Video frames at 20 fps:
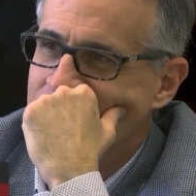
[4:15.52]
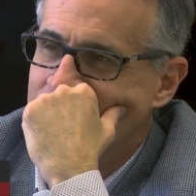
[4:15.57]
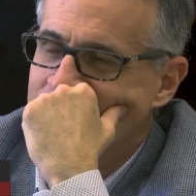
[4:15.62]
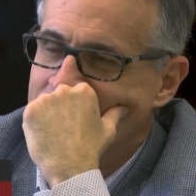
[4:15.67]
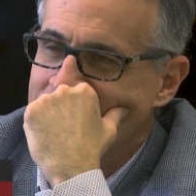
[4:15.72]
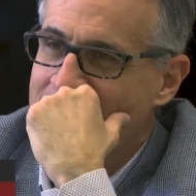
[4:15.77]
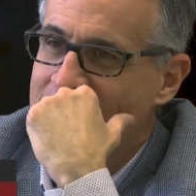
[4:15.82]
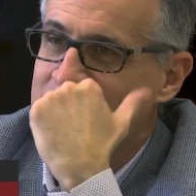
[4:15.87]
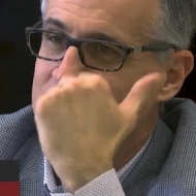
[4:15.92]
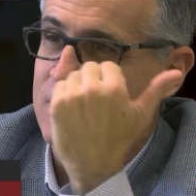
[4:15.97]

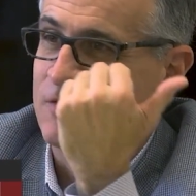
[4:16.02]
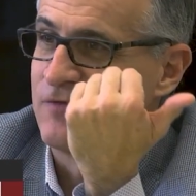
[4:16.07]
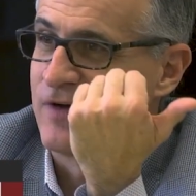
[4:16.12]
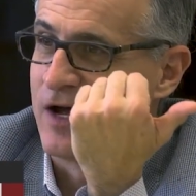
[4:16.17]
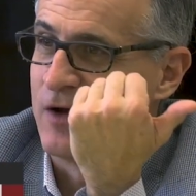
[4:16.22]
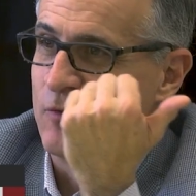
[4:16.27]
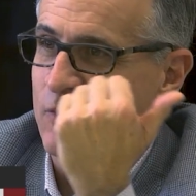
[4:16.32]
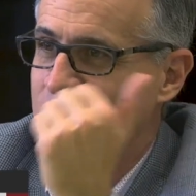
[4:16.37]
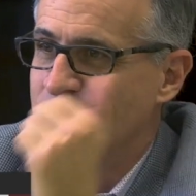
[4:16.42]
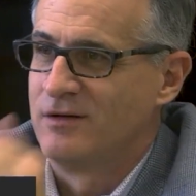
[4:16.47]
they asked if
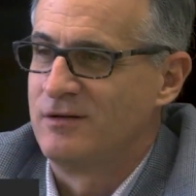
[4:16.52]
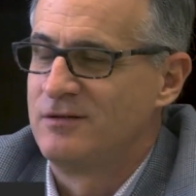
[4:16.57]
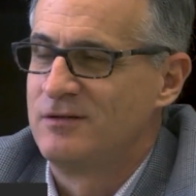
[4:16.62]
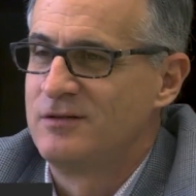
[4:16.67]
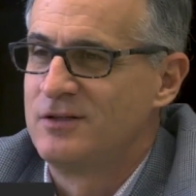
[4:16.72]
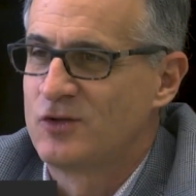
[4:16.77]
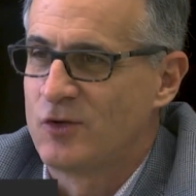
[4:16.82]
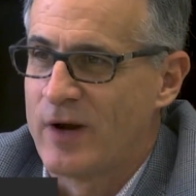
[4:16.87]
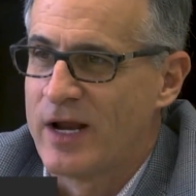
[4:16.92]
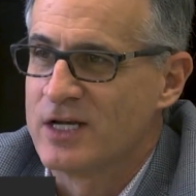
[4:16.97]
I would
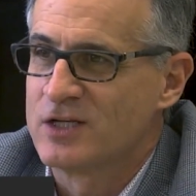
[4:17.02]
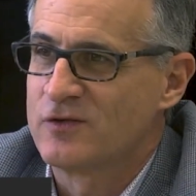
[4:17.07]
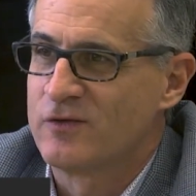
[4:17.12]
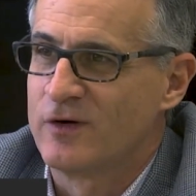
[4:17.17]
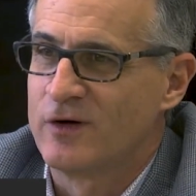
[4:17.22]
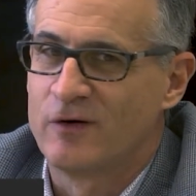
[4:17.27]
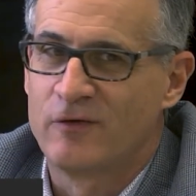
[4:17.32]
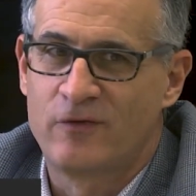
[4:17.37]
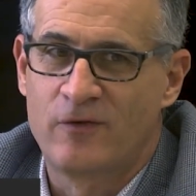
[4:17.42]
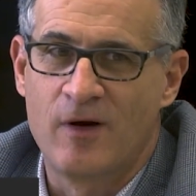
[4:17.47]

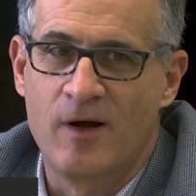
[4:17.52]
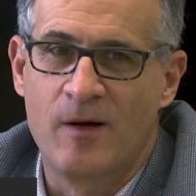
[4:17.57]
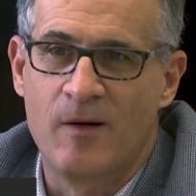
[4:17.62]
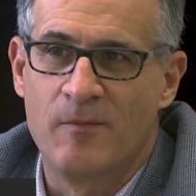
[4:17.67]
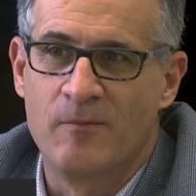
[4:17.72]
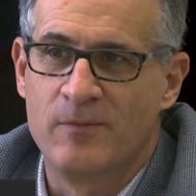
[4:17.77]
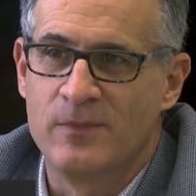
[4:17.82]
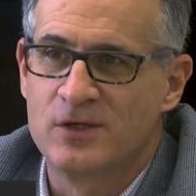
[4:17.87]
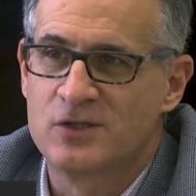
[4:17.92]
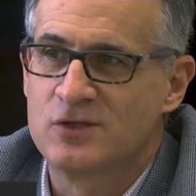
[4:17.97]
transfer
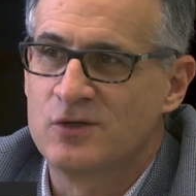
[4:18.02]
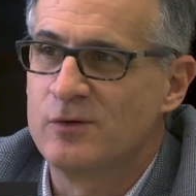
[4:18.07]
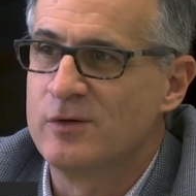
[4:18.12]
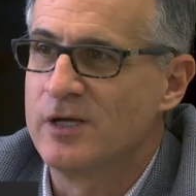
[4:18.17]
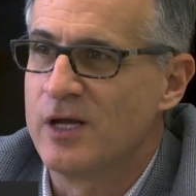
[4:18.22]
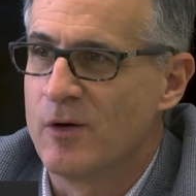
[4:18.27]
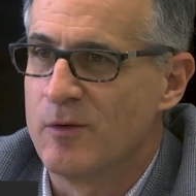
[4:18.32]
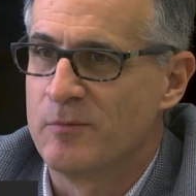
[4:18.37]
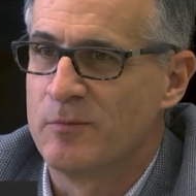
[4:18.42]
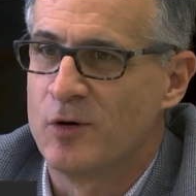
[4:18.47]
from the
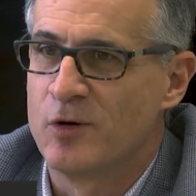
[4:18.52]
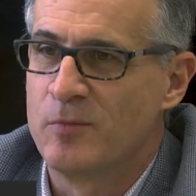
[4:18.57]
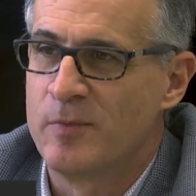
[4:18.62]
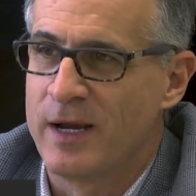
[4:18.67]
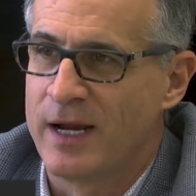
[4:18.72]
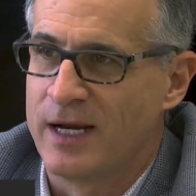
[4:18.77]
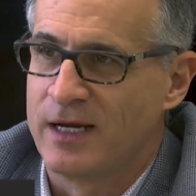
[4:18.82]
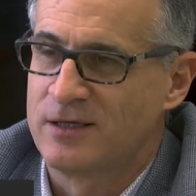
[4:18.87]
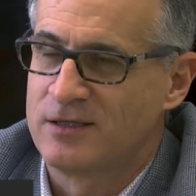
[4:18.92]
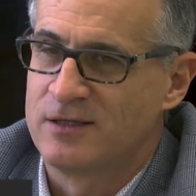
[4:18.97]
studio in
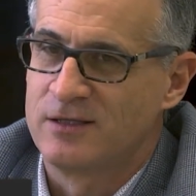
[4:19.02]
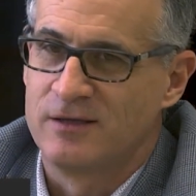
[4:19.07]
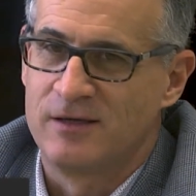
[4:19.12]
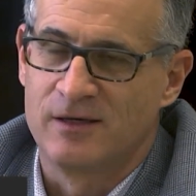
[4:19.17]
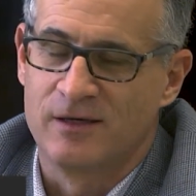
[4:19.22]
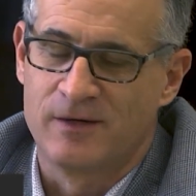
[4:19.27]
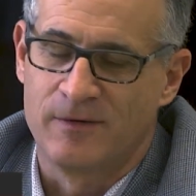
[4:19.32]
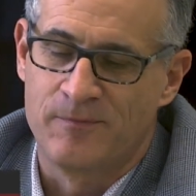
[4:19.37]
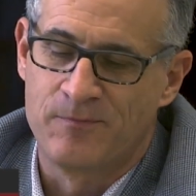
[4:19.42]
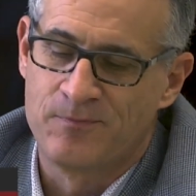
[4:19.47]
Burbank to
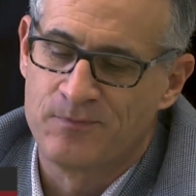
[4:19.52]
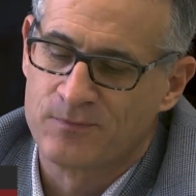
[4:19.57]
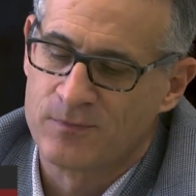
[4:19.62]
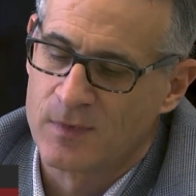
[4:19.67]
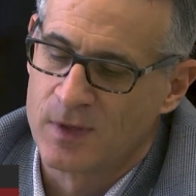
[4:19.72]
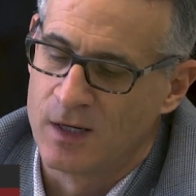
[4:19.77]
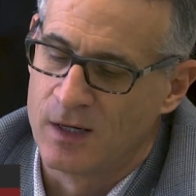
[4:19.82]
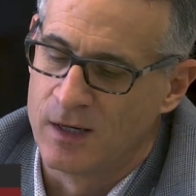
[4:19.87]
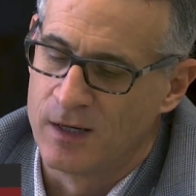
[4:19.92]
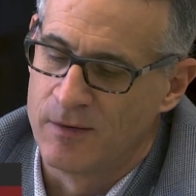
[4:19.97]
the
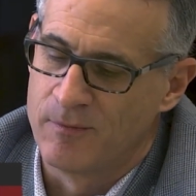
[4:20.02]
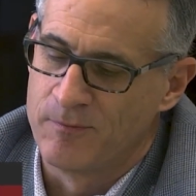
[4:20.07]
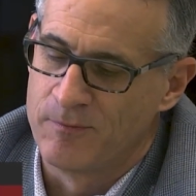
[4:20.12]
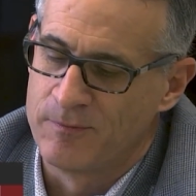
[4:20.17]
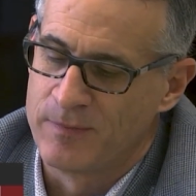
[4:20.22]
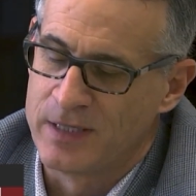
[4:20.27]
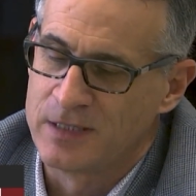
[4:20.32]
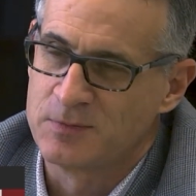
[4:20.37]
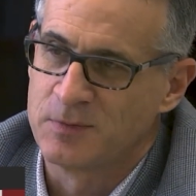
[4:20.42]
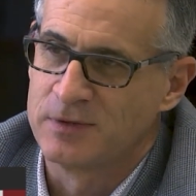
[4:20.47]

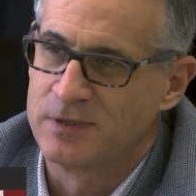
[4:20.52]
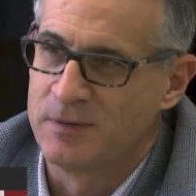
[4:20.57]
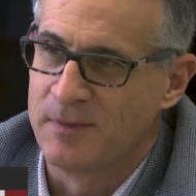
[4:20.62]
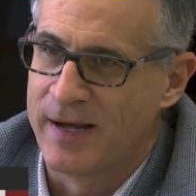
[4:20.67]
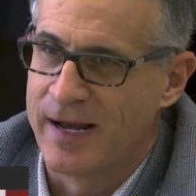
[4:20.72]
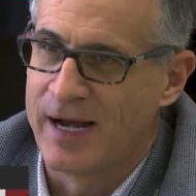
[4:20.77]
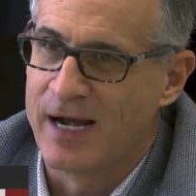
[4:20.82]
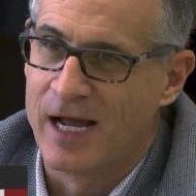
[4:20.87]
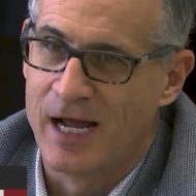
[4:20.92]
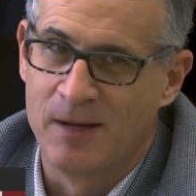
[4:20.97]
baseball team in
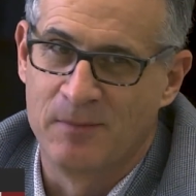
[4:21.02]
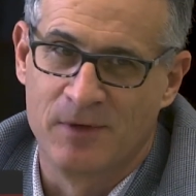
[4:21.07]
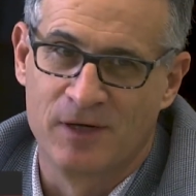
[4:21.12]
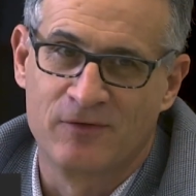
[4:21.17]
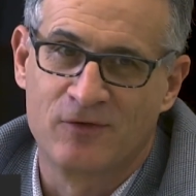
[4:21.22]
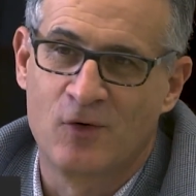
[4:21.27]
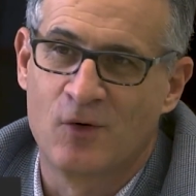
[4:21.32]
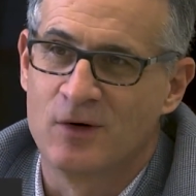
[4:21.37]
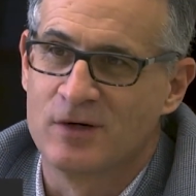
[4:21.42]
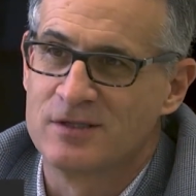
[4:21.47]
Anaheim, and
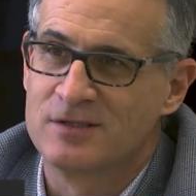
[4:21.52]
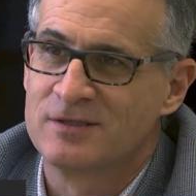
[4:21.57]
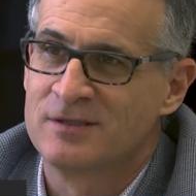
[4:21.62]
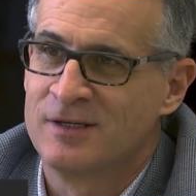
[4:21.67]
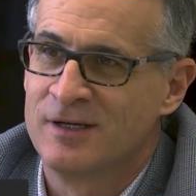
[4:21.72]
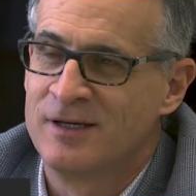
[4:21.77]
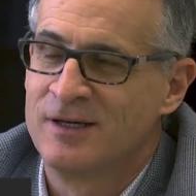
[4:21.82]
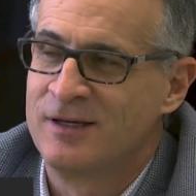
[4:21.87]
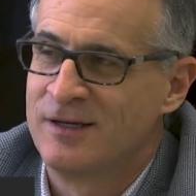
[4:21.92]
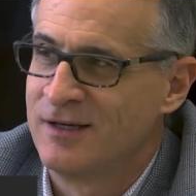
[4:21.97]
of course,
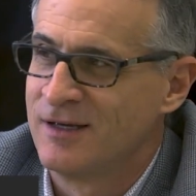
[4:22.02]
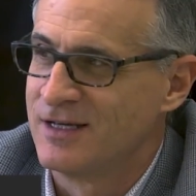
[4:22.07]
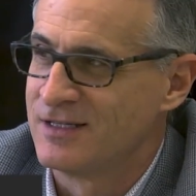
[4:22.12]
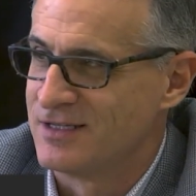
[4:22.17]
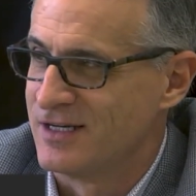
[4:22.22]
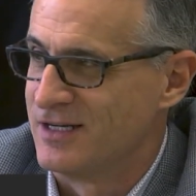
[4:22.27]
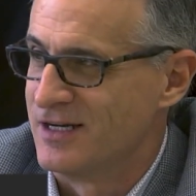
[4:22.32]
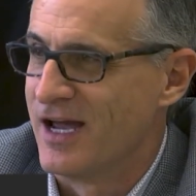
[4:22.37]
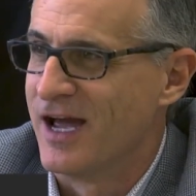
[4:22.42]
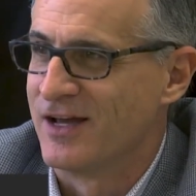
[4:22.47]
I
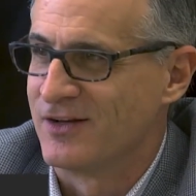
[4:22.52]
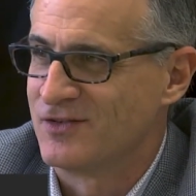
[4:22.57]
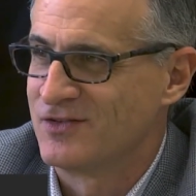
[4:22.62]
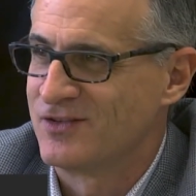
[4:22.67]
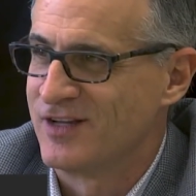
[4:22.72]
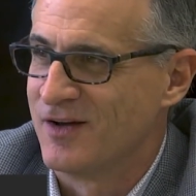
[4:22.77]
said yes.